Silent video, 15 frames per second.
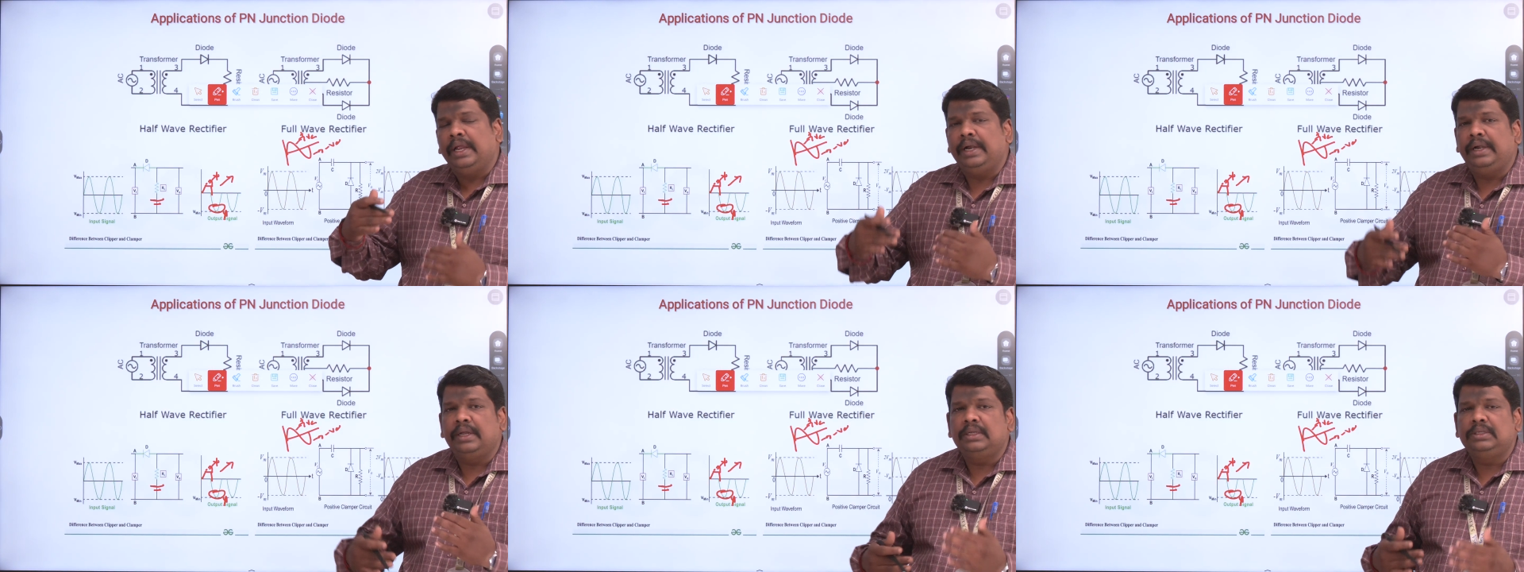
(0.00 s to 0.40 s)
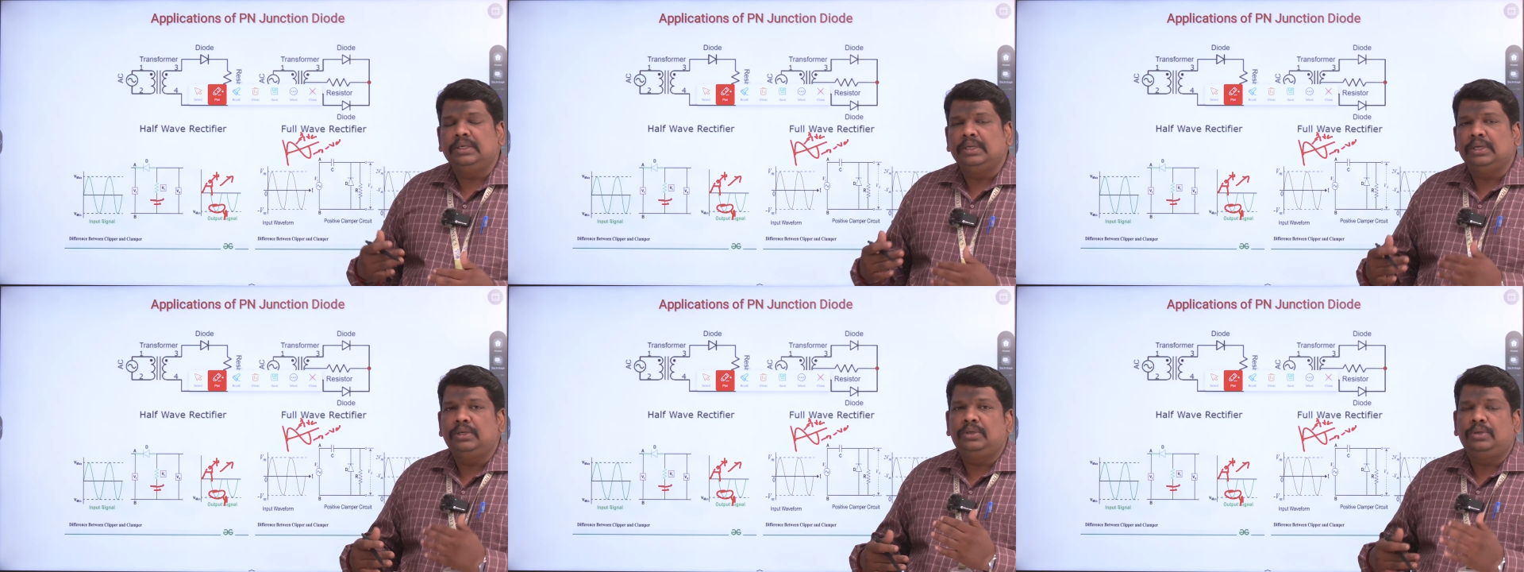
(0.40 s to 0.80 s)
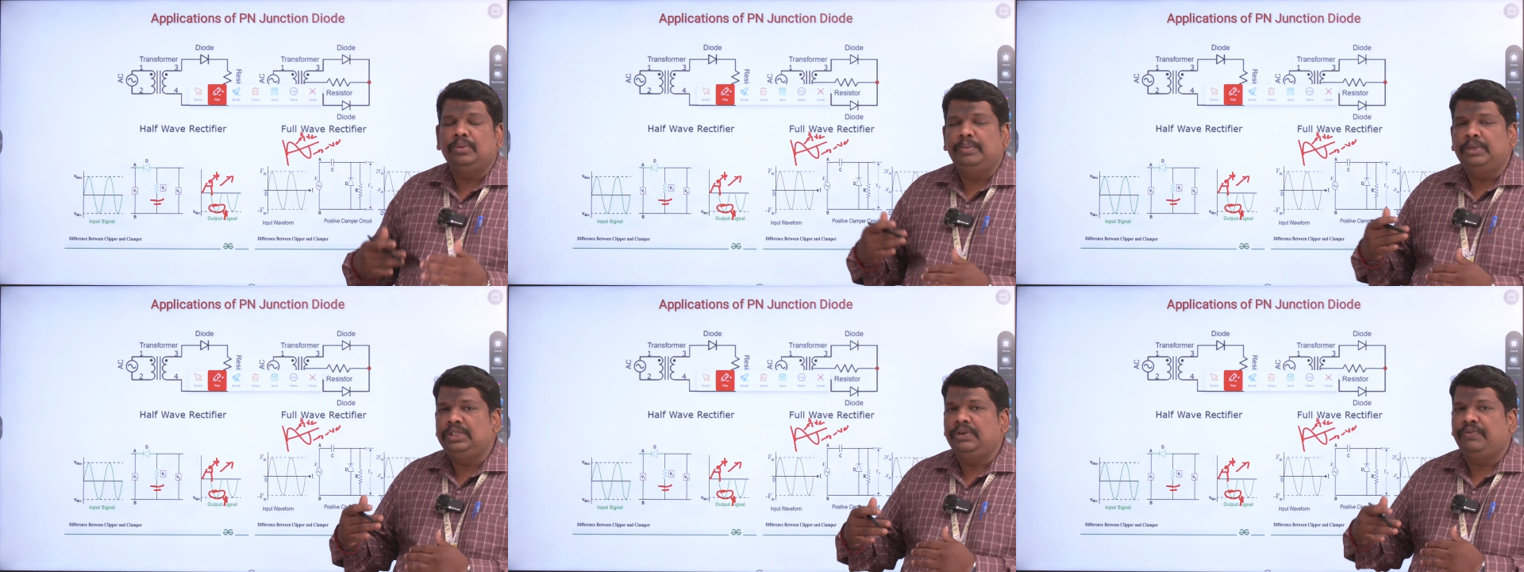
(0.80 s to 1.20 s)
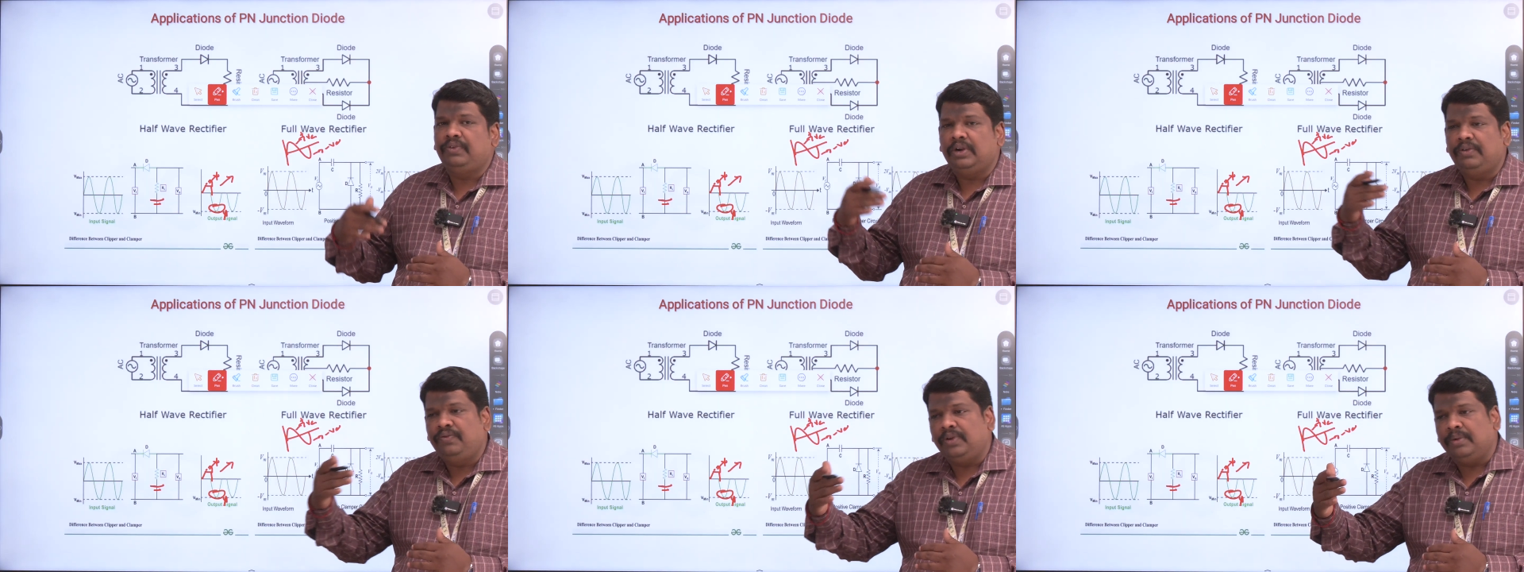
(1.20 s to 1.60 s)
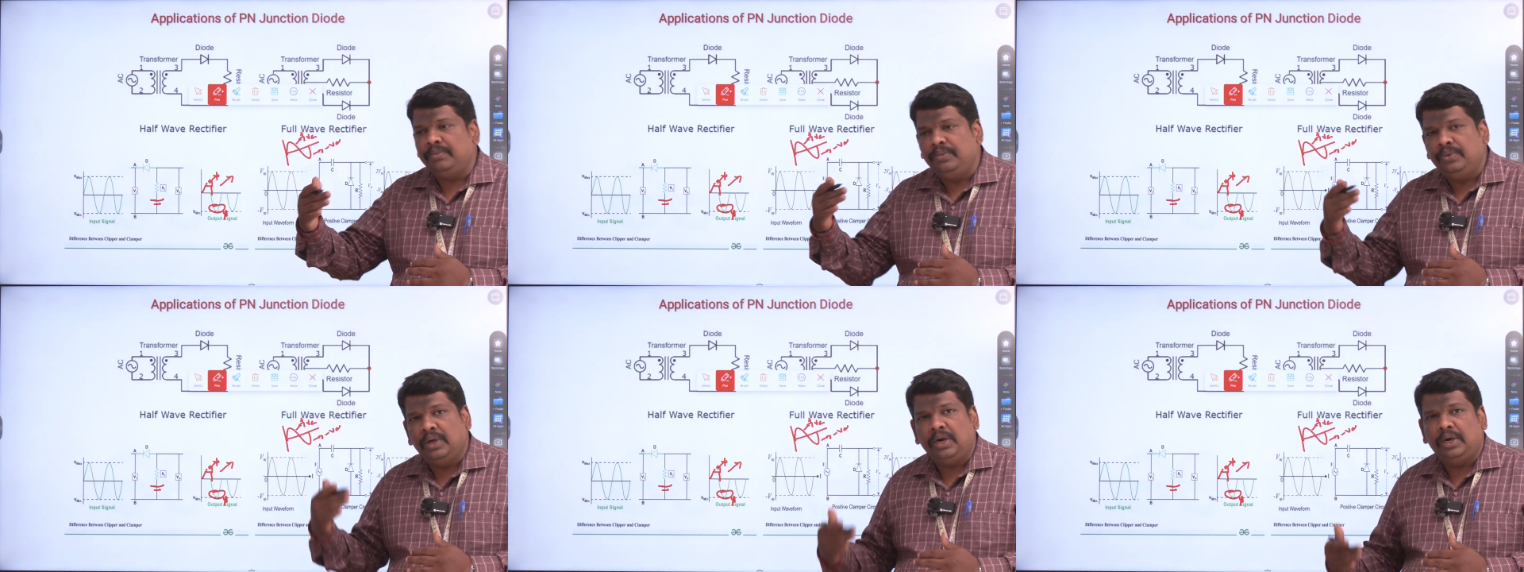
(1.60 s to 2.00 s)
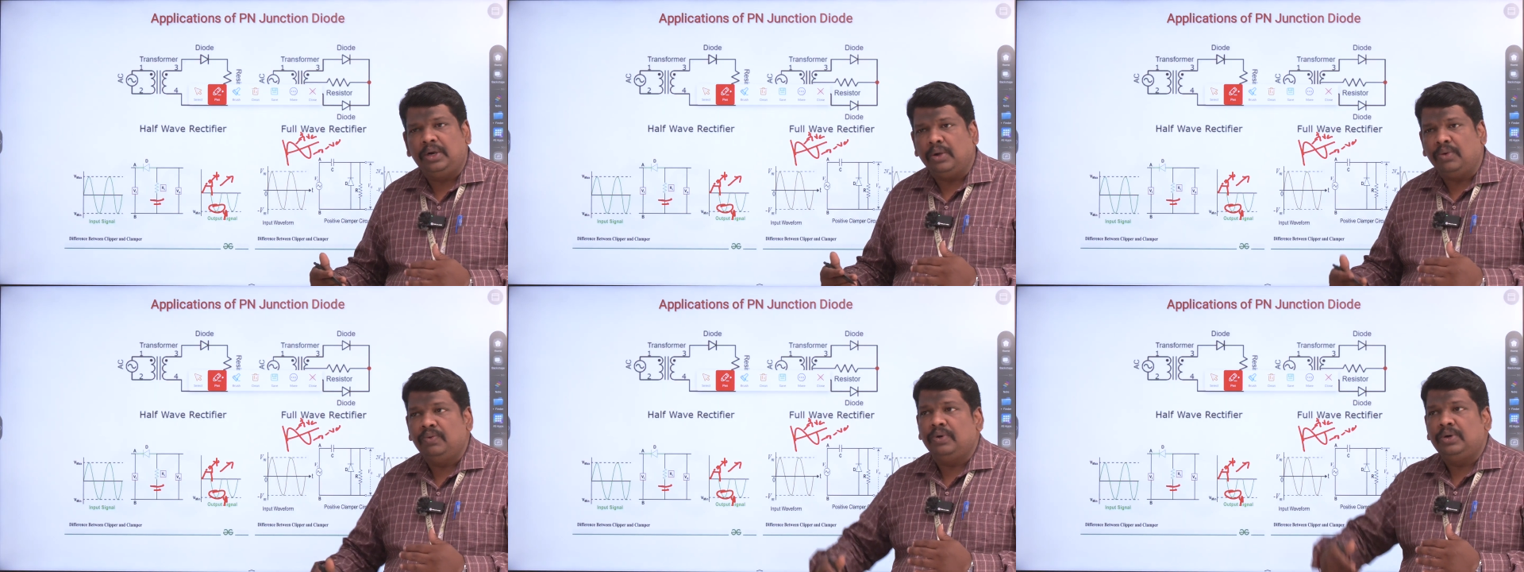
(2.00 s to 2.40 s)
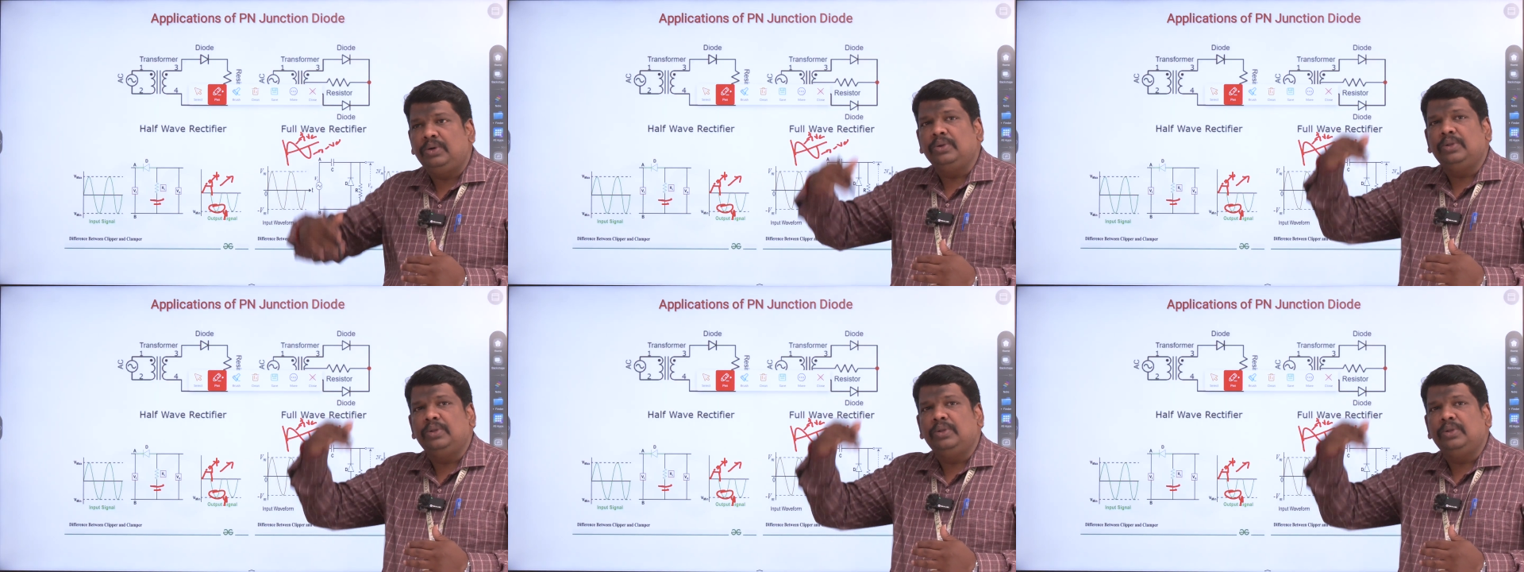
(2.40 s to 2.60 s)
entire signal to be shifted from your downward